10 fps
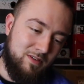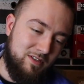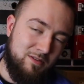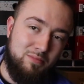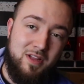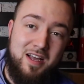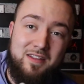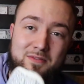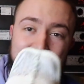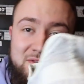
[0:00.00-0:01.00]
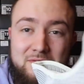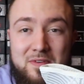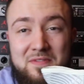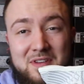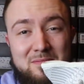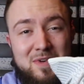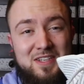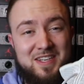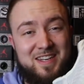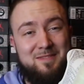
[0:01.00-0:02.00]
Supply 350
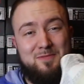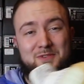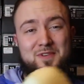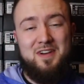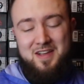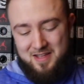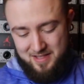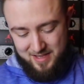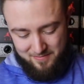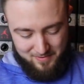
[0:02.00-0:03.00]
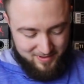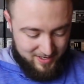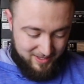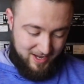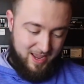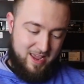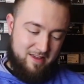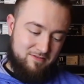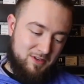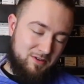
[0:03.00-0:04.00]
much anymore. That's one thing that I
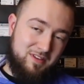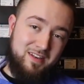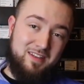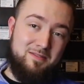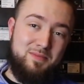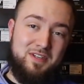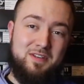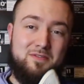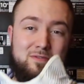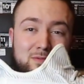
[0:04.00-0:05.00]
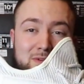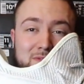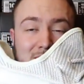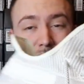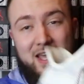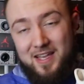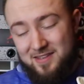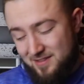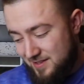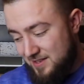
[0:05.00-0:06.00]
have noticed that is a big difference between like
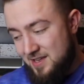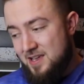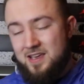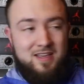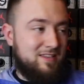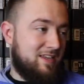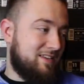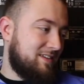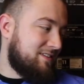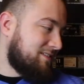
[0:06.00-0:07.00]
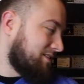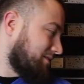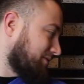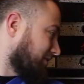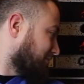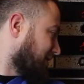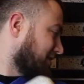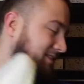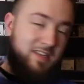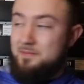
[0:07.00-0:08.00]
past like Yeezys and stuff. Like
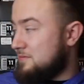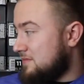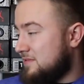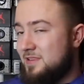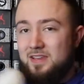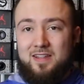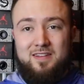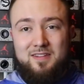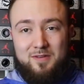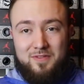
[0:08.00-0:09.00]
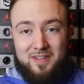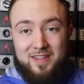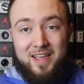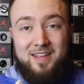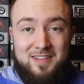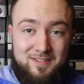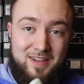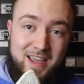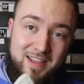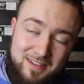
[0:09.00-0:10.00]
my Zebras and stuff like that still
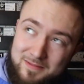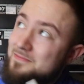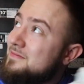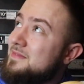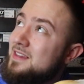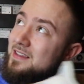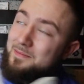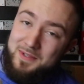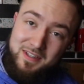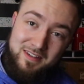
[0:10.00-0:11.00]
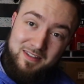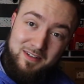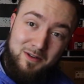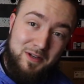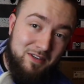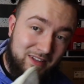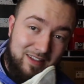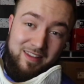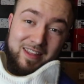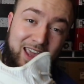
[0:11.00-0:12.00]
has it, but you know, here
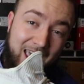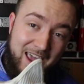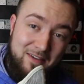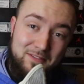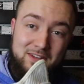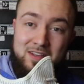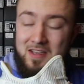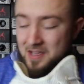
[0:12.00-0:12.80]
lately they haven't.